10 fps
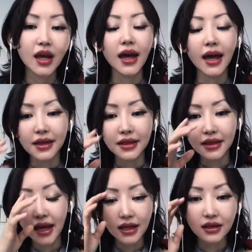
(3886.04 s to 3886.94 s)
And
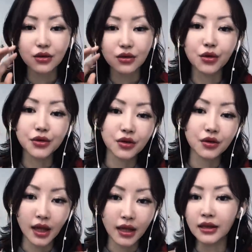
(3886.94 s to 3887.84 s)
then North,
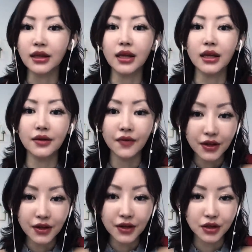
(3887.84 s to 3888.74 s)
then eventually
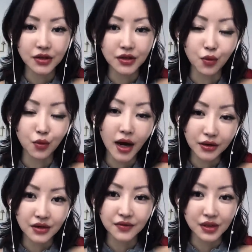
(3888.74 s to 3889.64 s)
they say, why does she
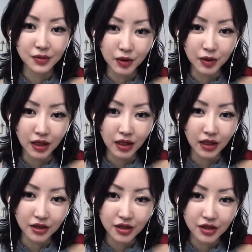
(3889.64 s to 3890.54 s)
even speak
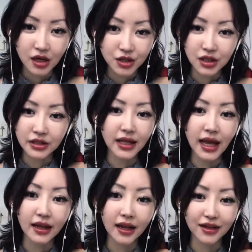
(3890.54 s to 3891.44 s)
English? She's
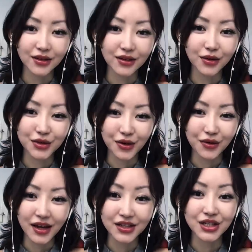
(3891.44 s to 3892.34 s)
not like North
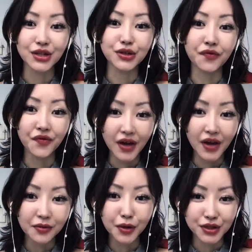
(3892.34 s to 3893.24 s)
Korean. She's a fake
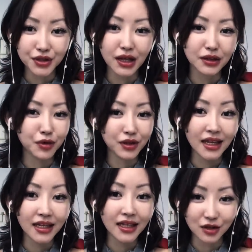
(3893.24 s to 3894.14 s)
person, like
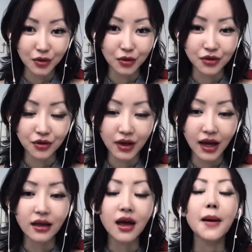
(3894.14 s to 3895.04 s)
pretending to be North
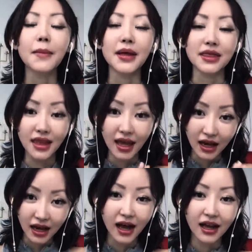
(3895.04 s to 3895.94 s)
Korean. But thank
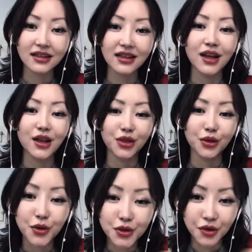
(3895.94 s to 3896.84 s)
God,
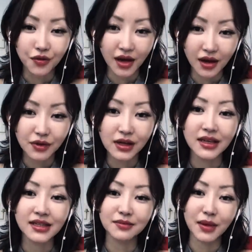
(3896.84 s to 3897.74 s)
North Korea
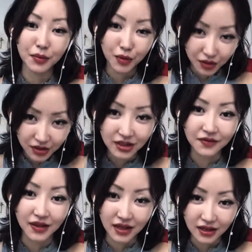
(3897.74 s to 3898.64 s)
released my birth
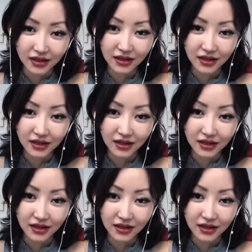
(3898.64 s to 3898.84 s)
certificate.